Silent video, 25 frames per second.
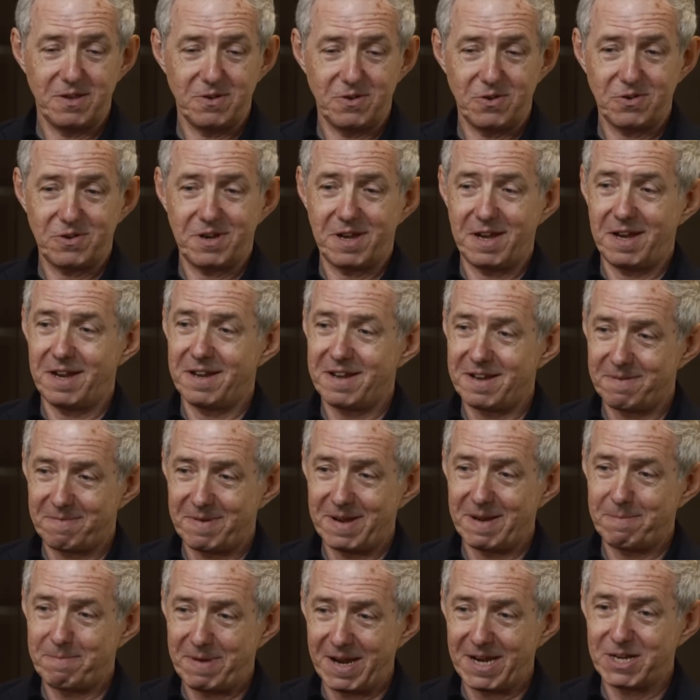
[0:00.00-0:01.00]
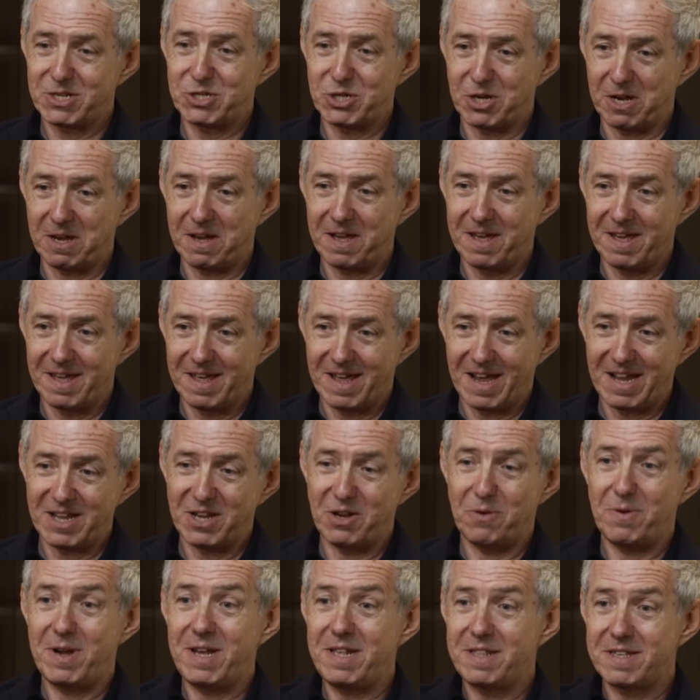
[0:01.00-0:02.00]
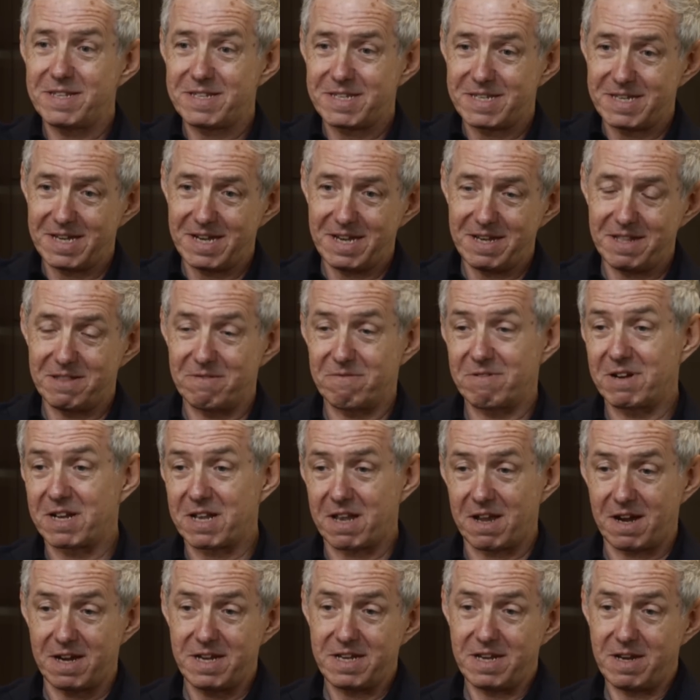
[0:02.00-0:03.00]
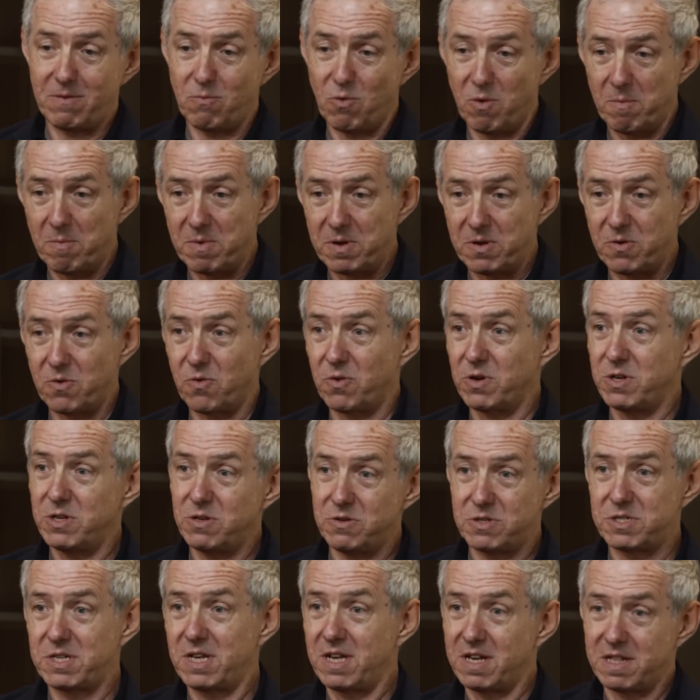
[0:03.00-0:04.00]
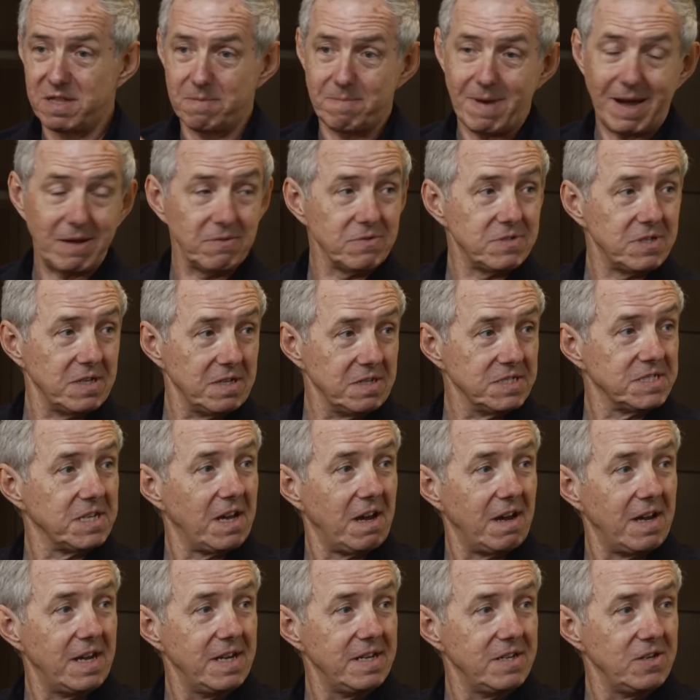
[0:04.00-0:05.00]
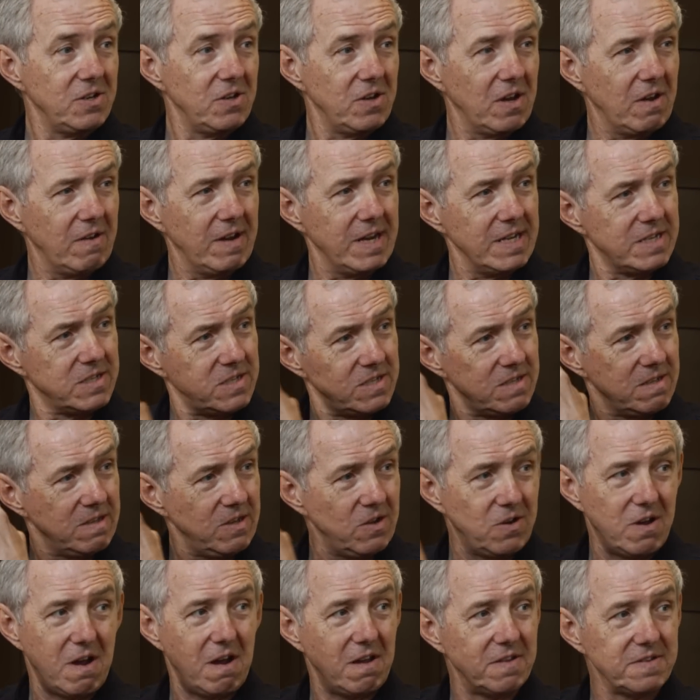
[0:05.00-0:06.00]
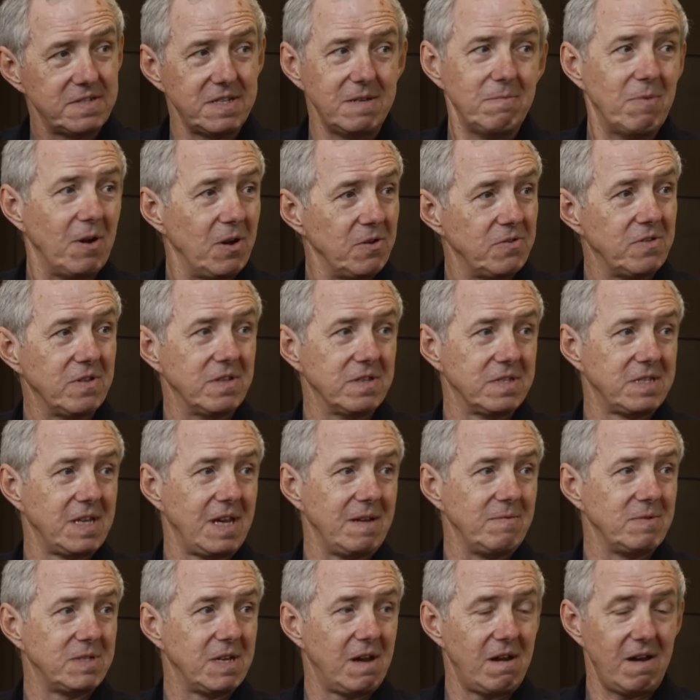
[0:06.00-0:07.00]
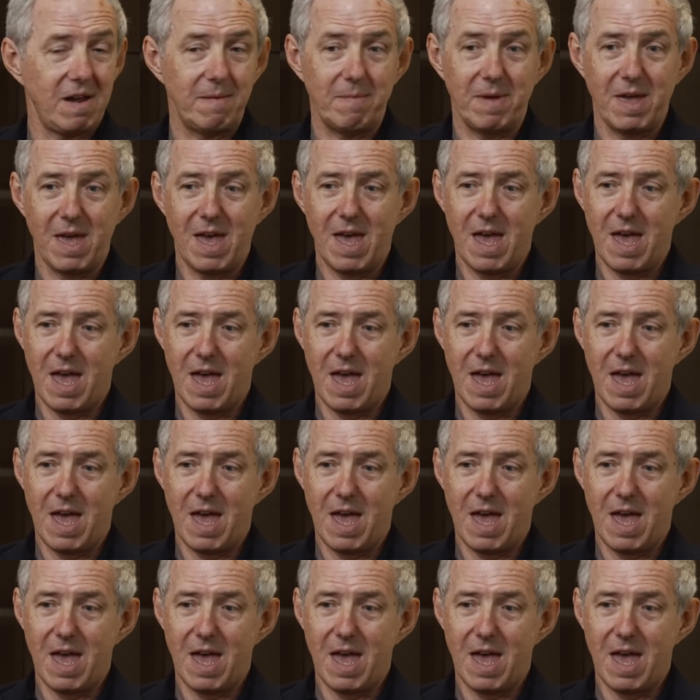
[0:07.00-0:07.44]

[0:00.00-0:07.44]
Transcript: you're looking at a picture and you either see the reclining woman or you see the mountainside. You know, you can't see both at the same time.